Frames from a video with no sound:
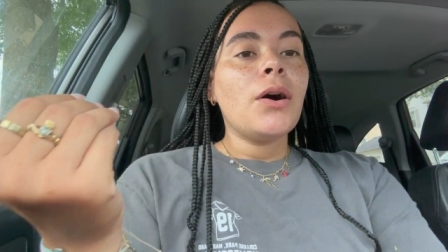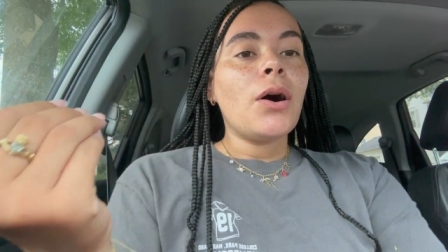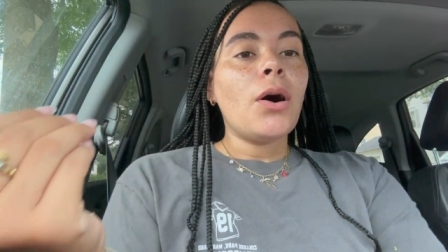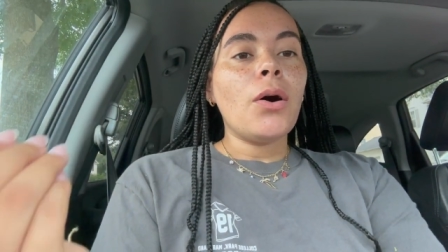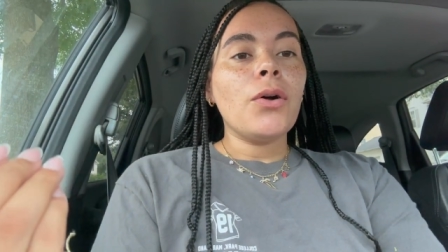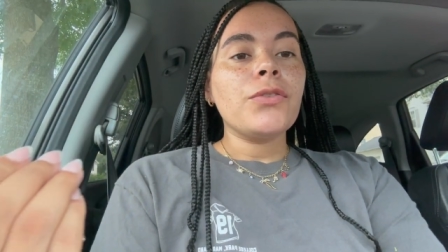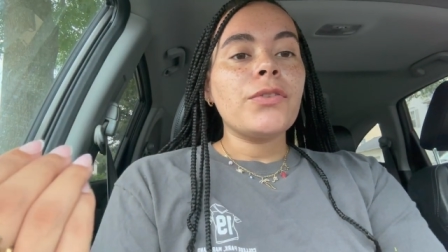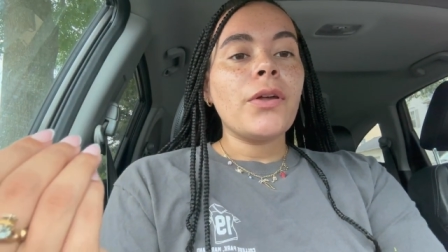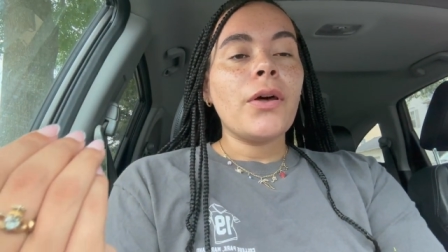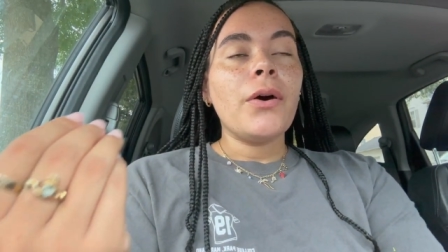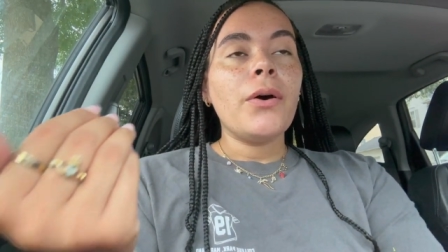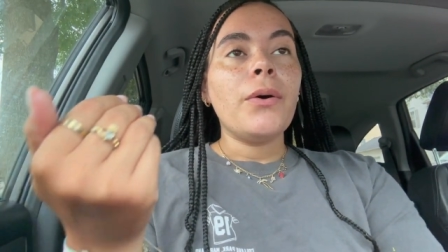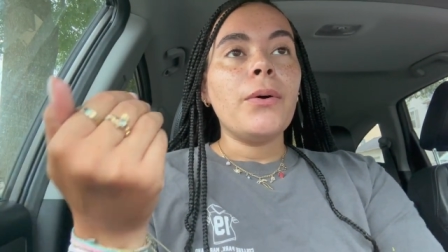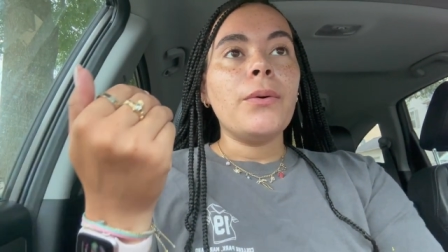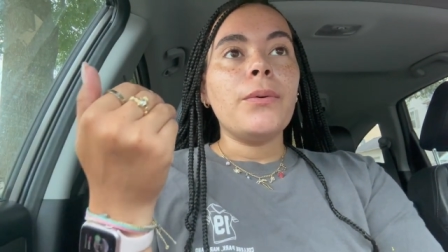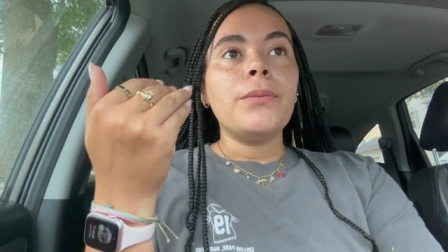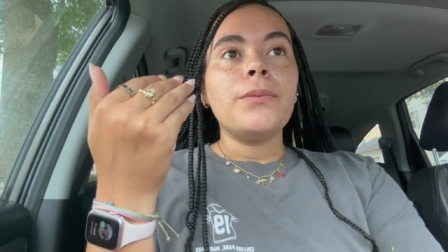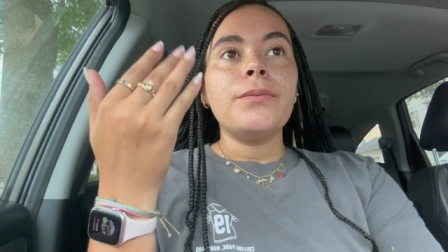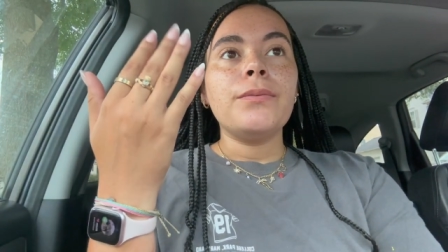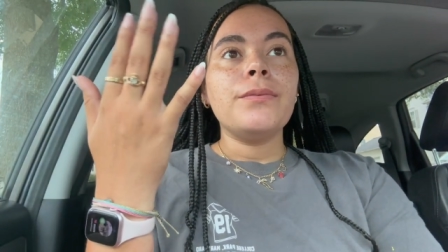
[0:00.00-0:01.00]

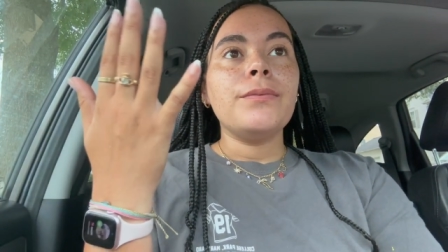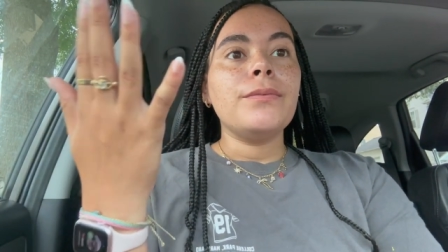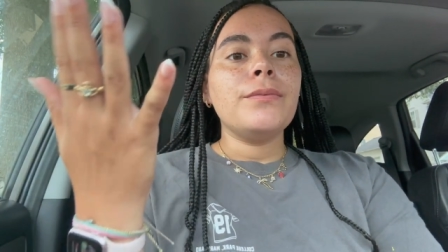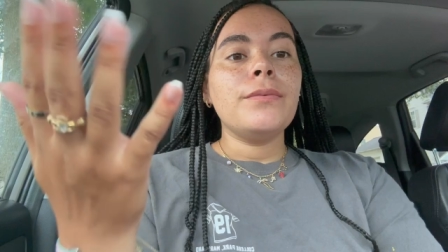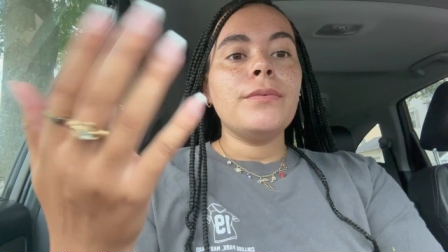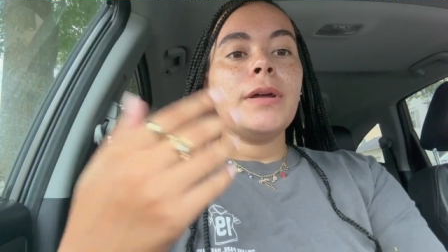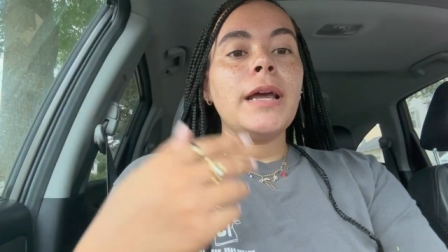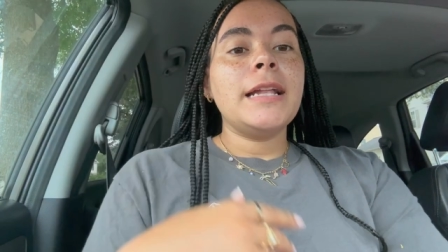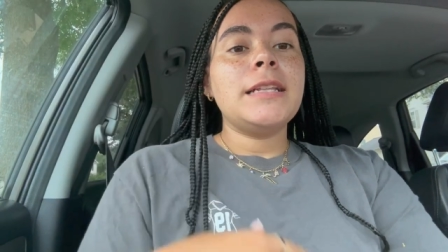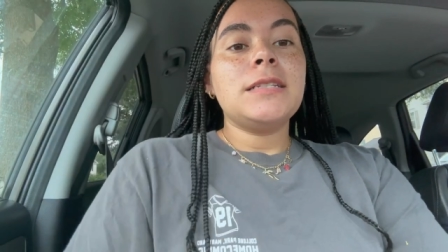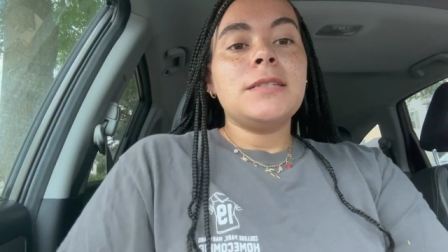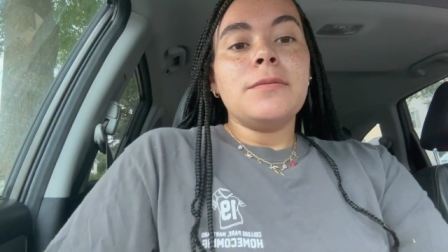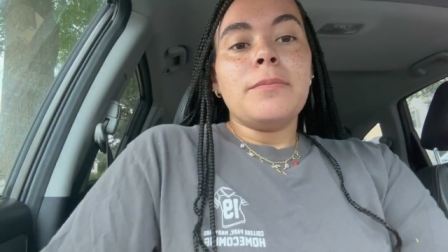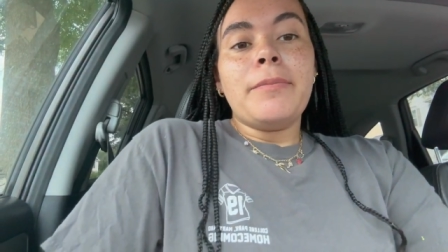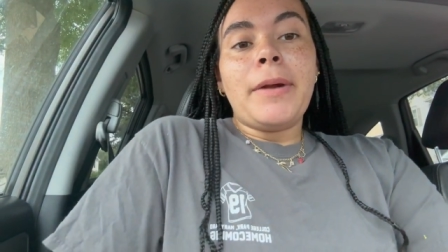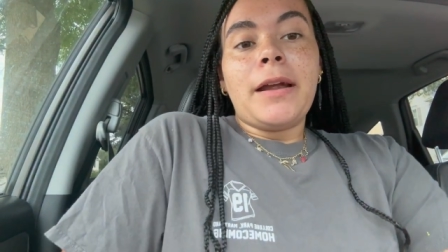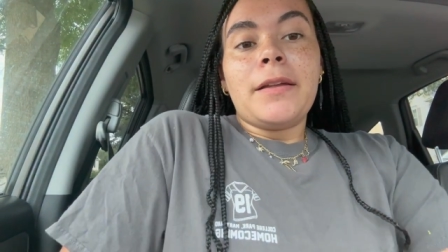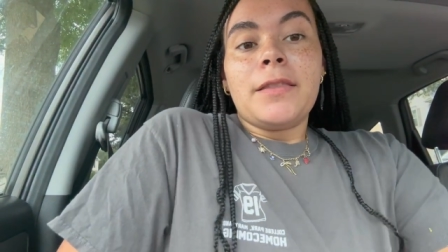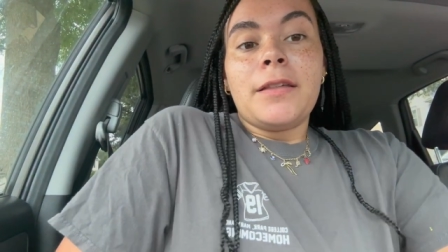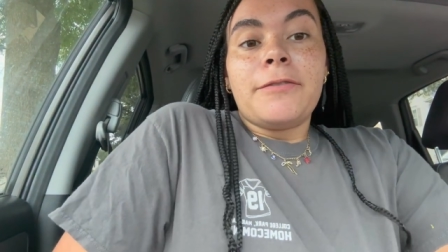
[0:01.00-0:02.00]
Also, it's
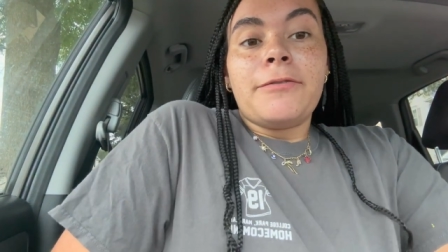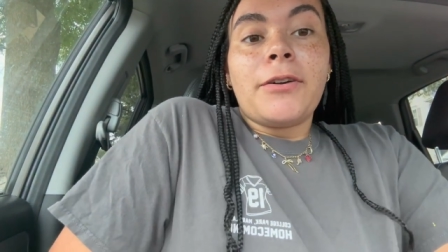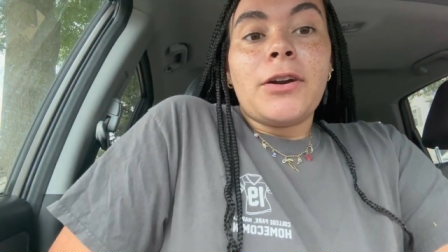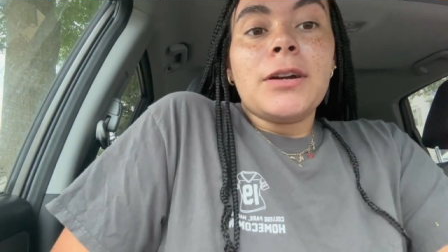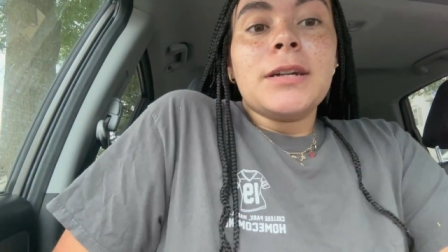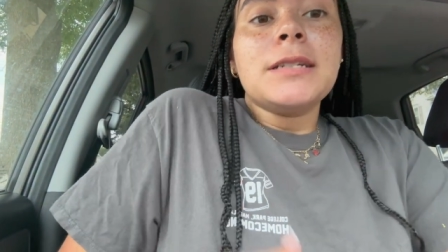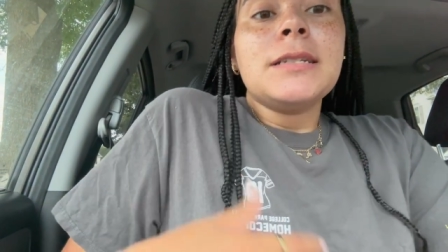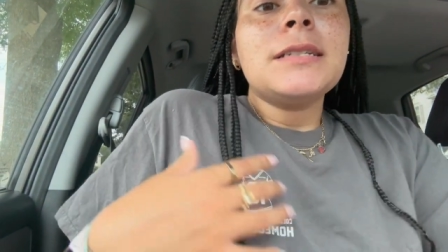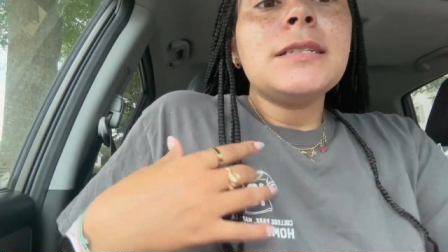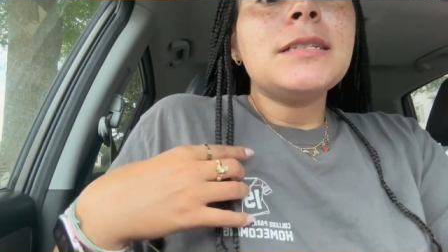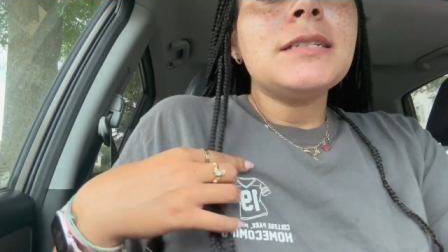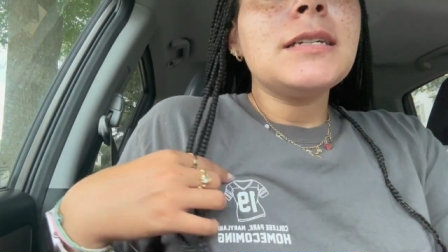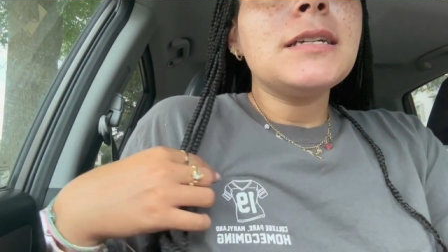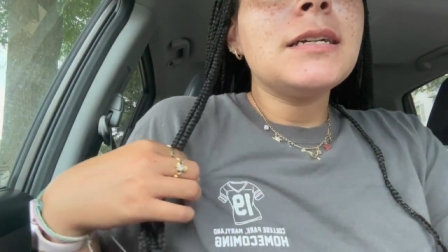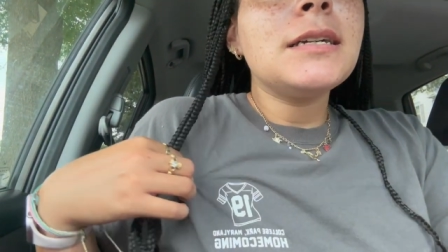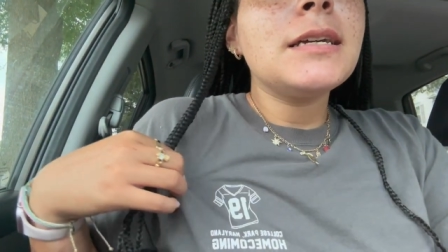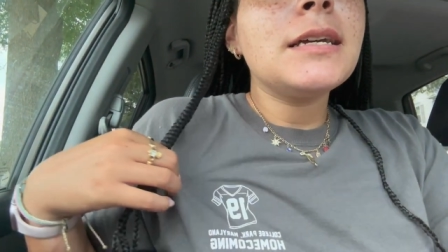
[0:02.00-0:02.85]
the first